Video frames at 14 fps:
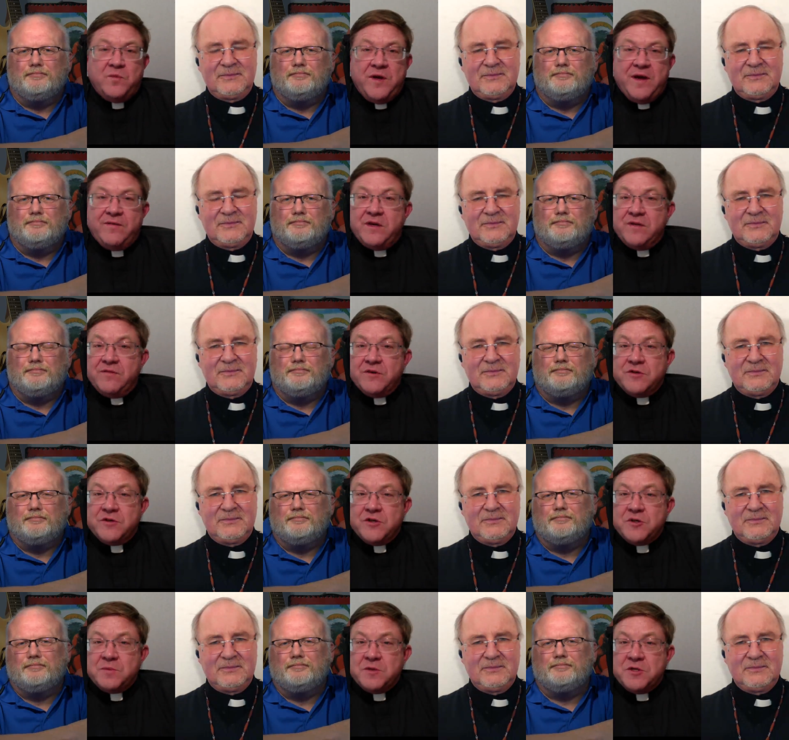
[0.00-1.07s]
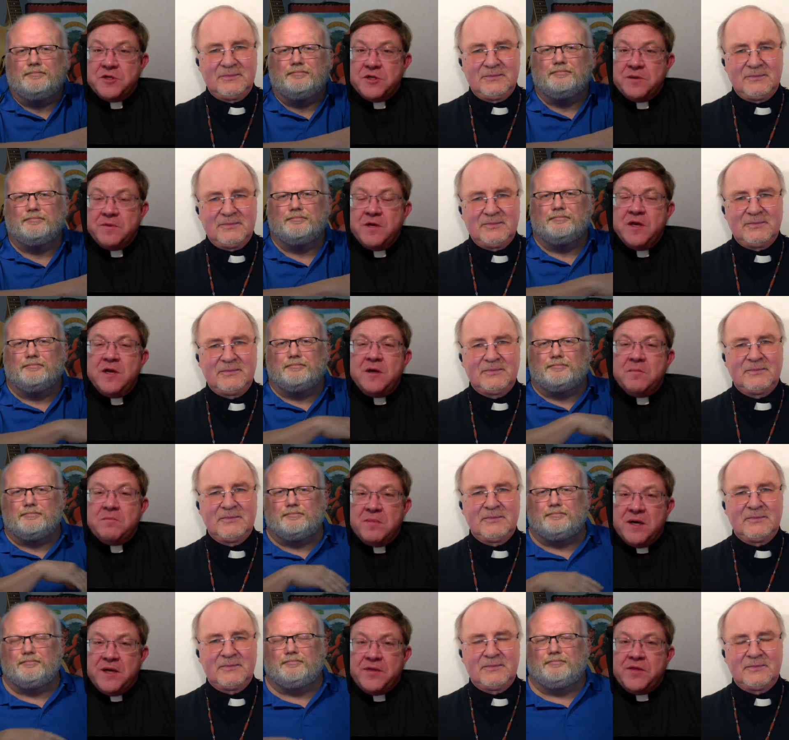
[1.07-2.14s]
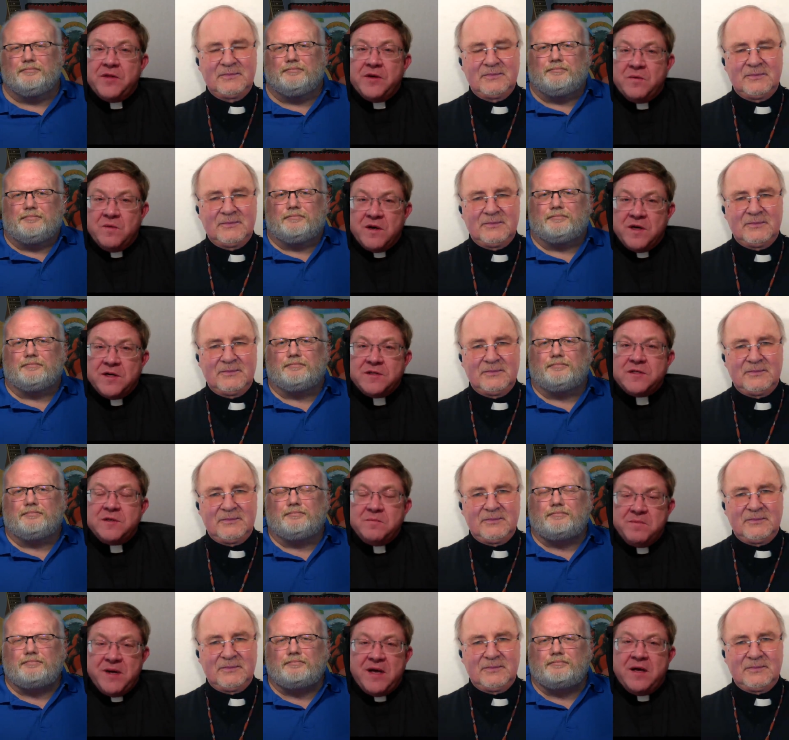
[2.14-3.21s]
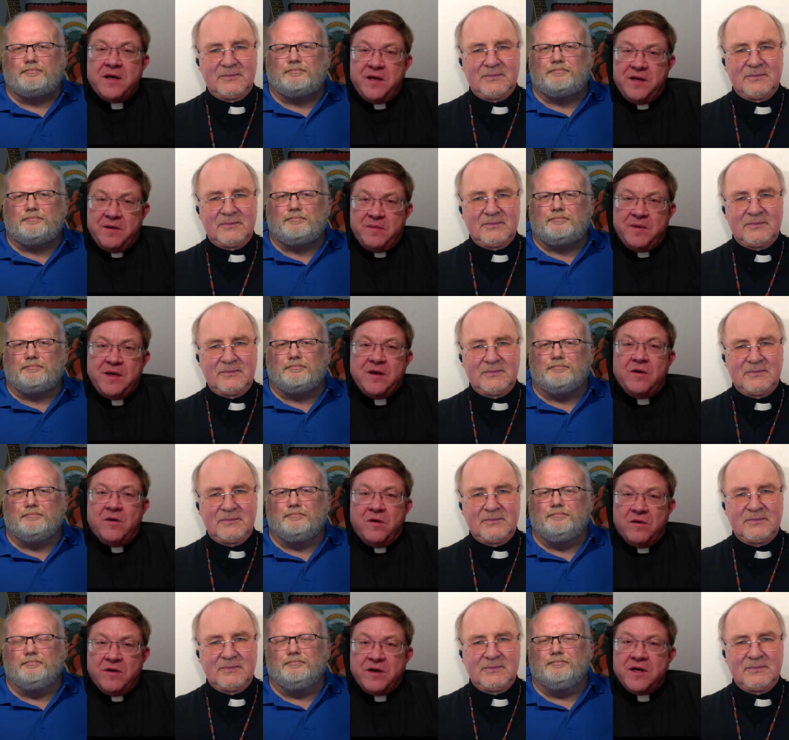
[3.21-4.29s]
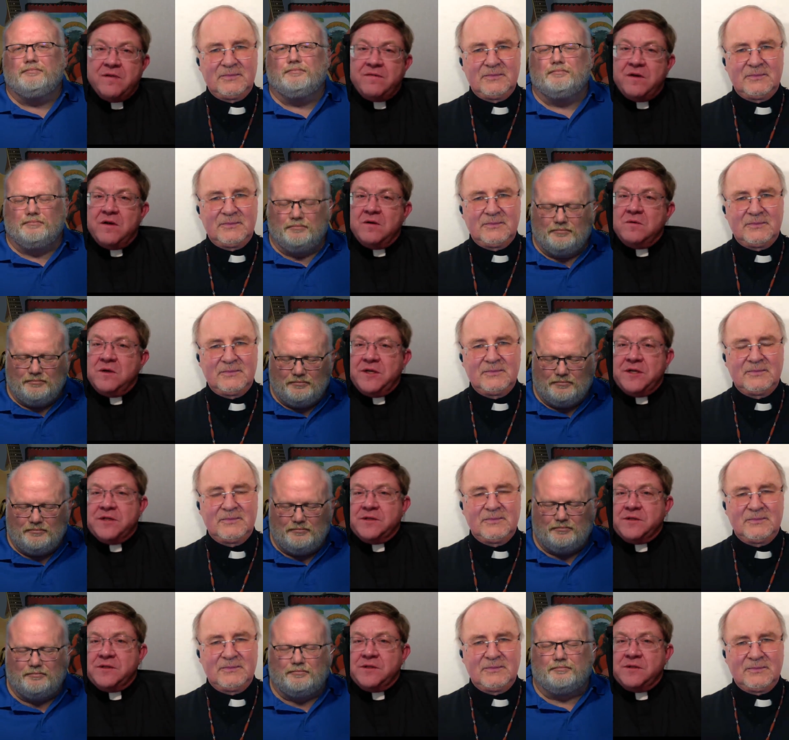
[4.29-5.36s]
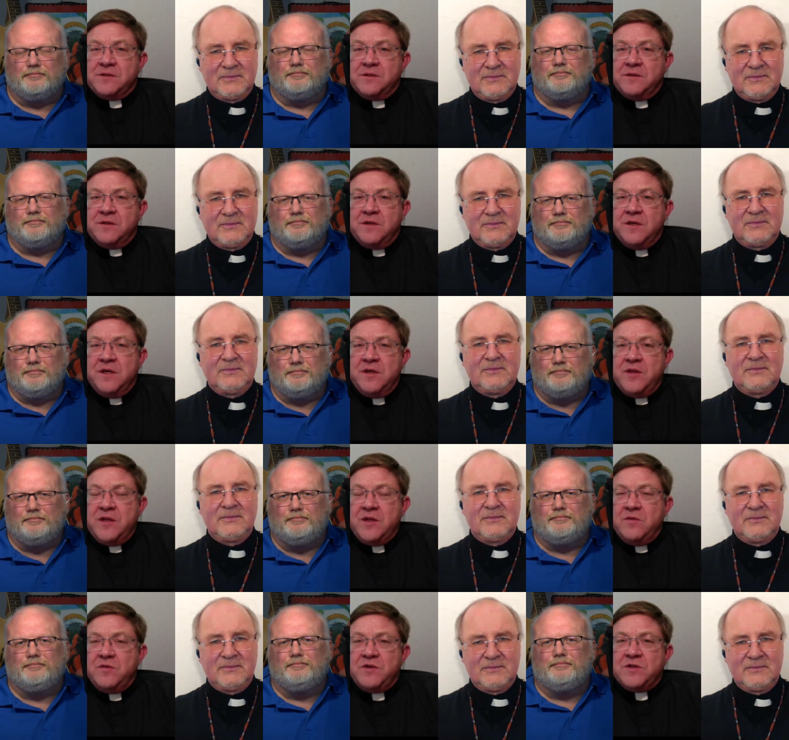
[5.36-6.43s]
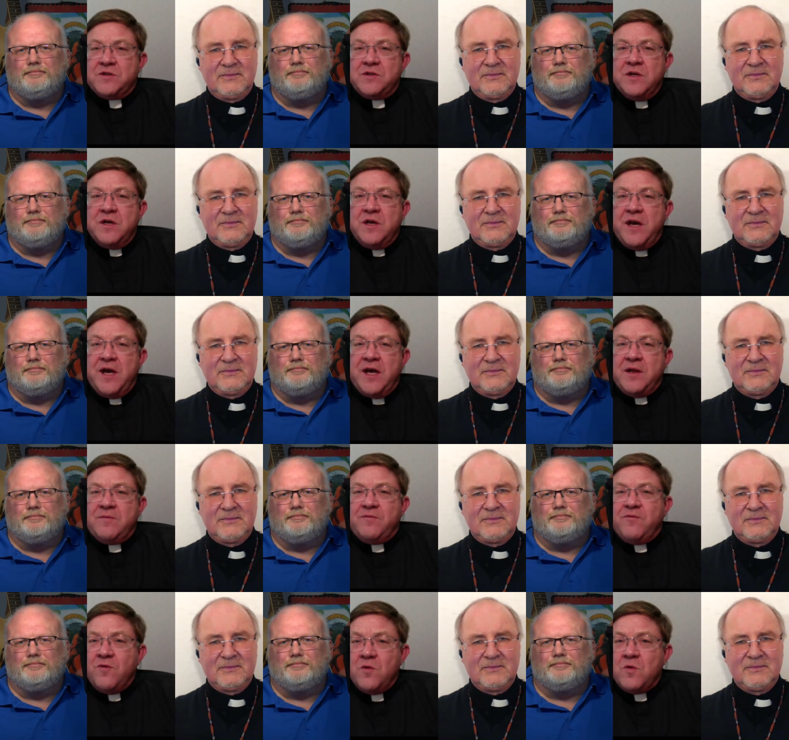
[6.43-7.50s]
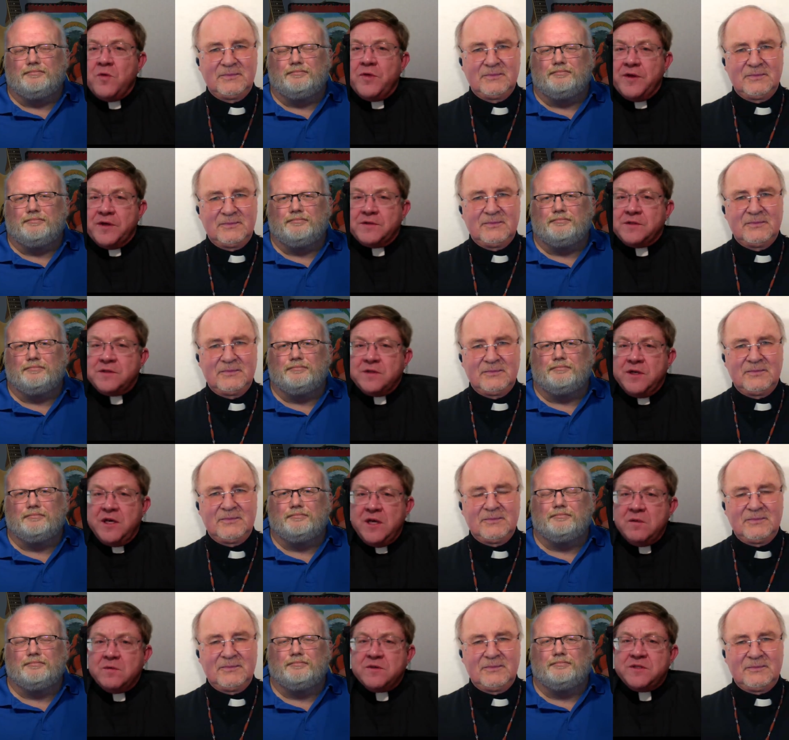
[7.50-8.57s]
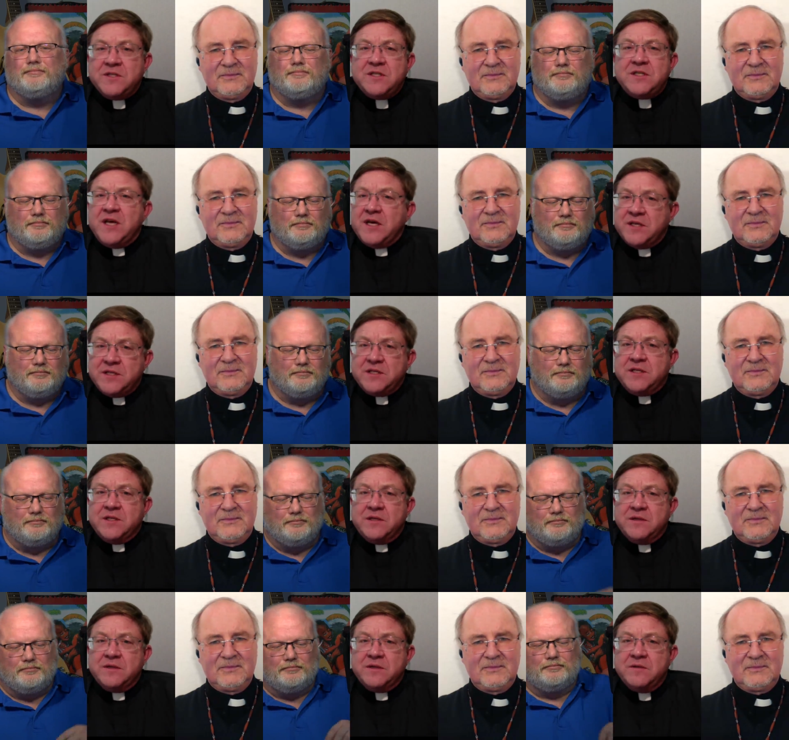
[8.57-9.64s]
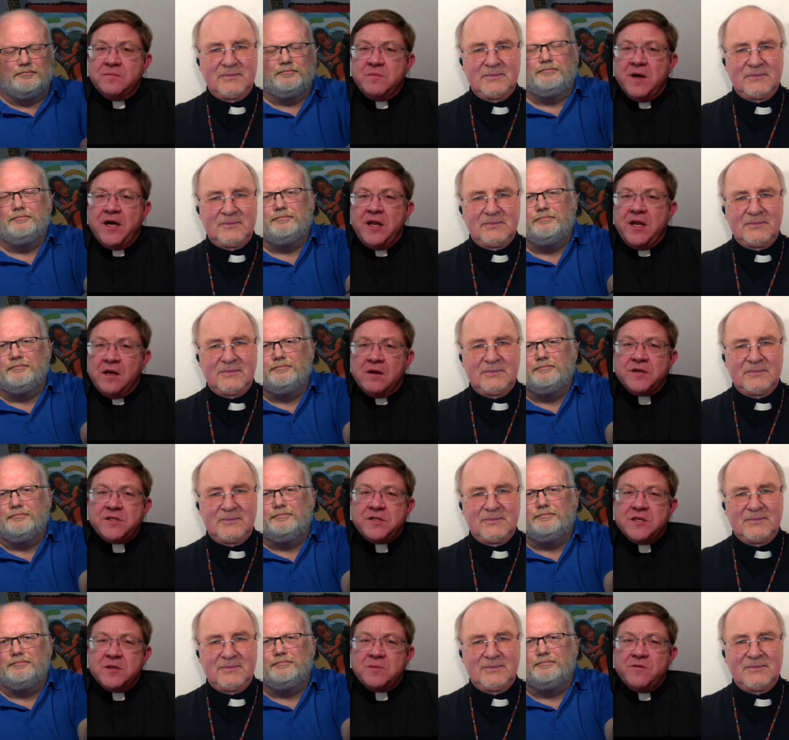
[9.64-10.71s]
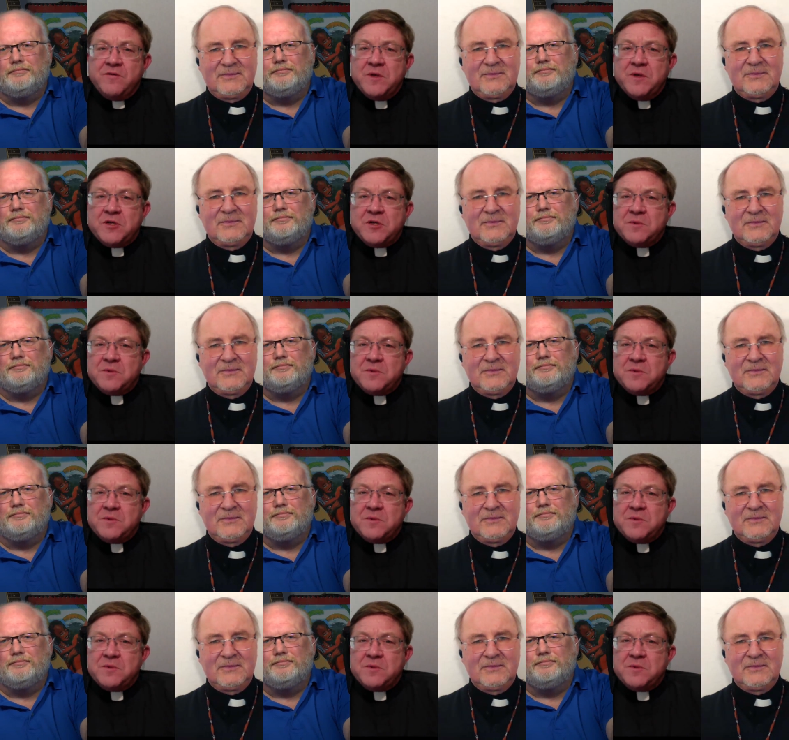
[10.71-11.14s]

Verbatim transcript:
Speaker 1: We have a different churchmanship, but there was about him an aura of holiness that you just, and for this, he was detested by a large number of